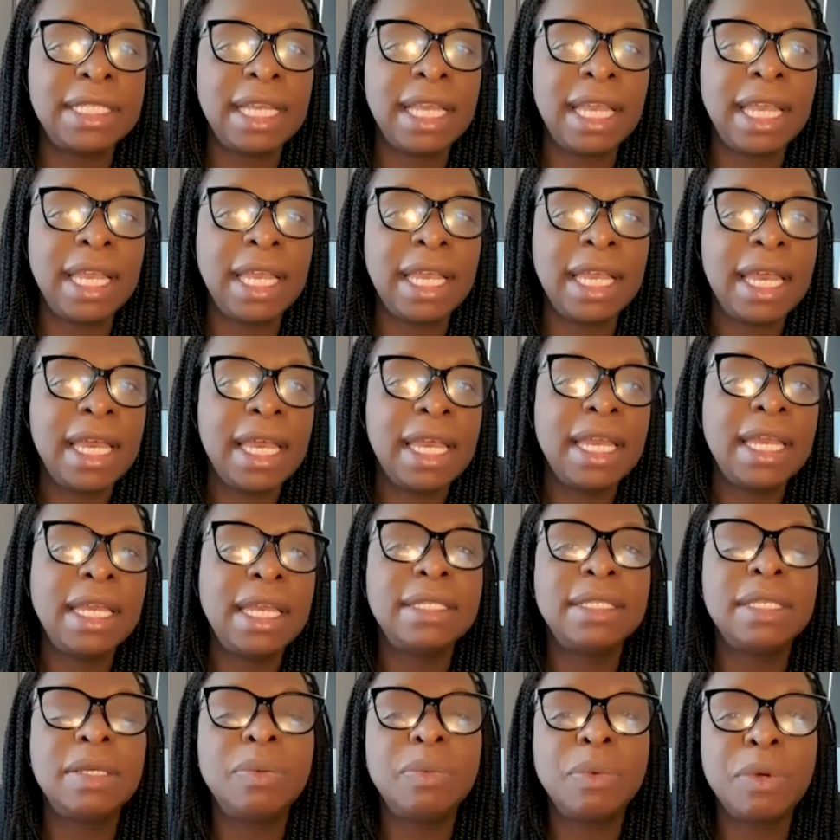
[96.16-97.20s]
it and saying,
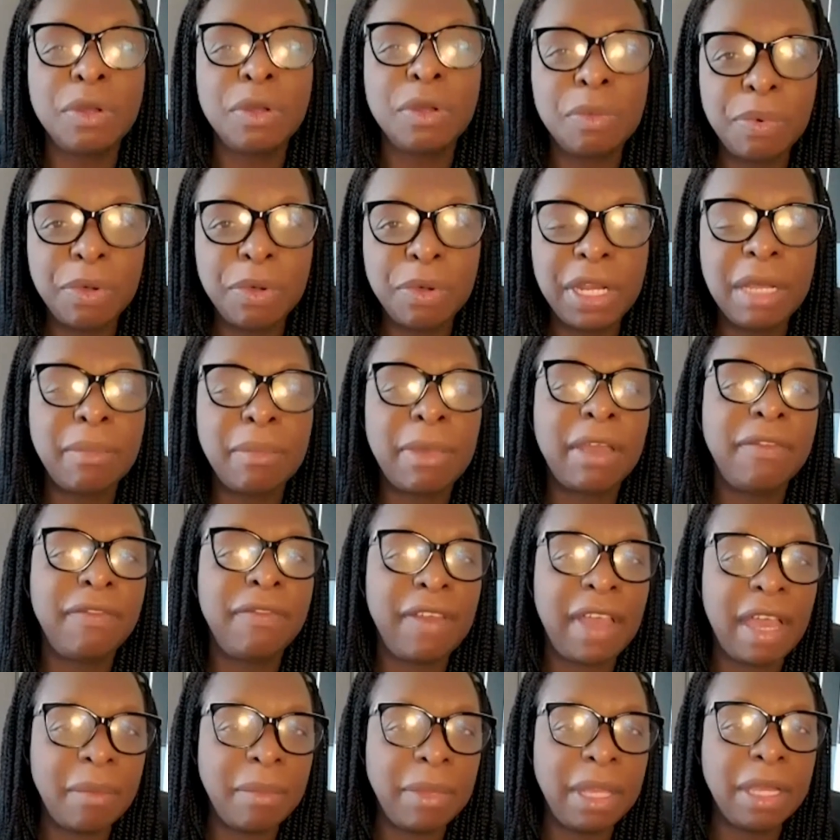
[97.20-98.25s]
is it worth
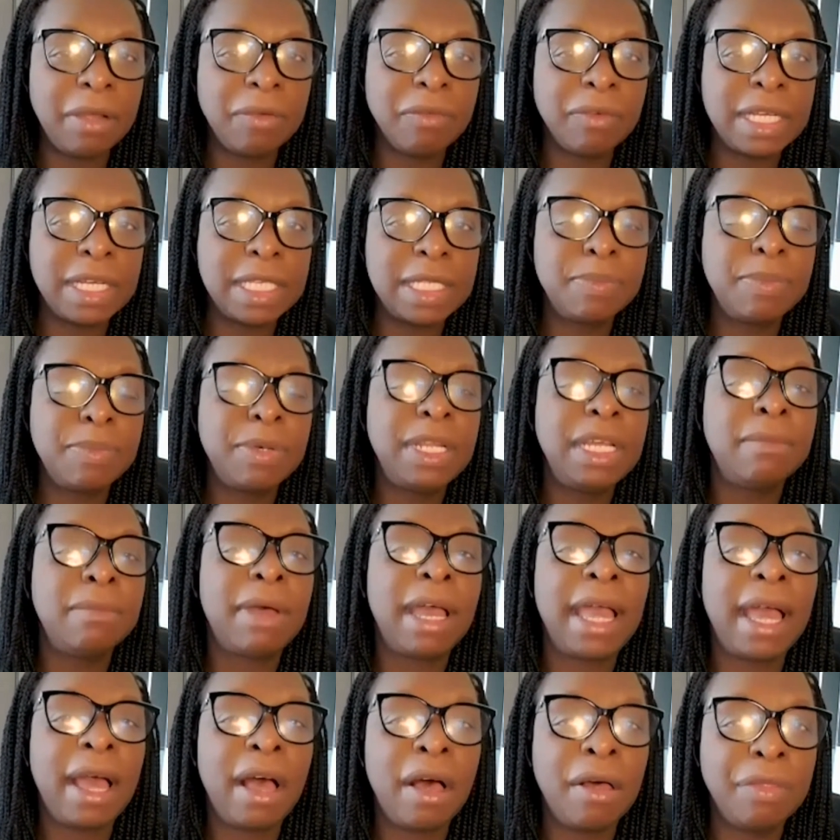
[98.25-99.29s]
putting my family at risk,
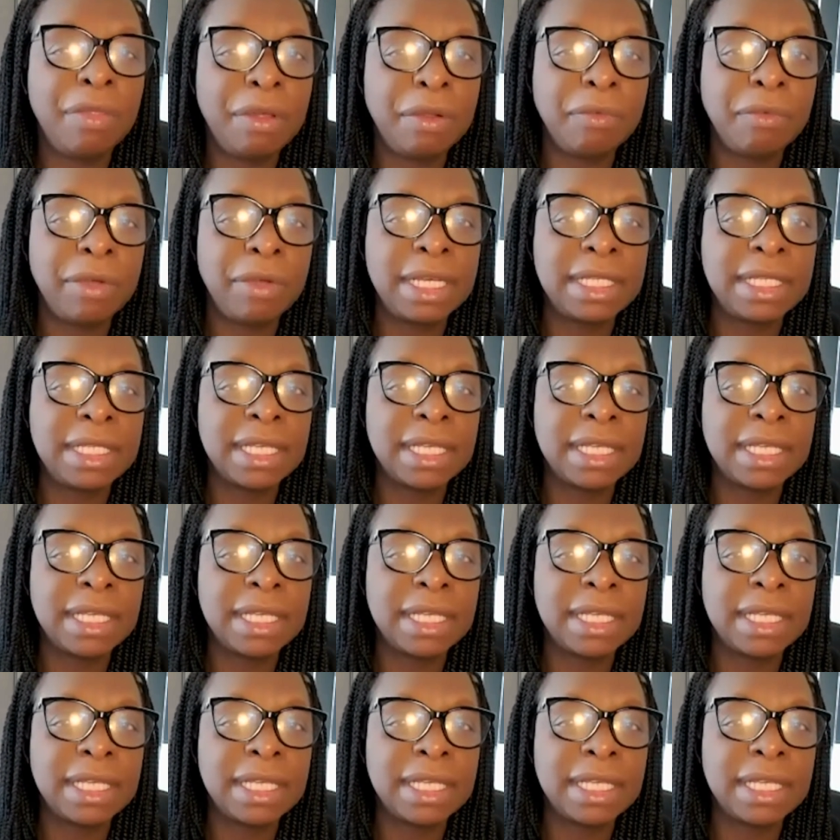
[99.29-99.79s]
putting my health at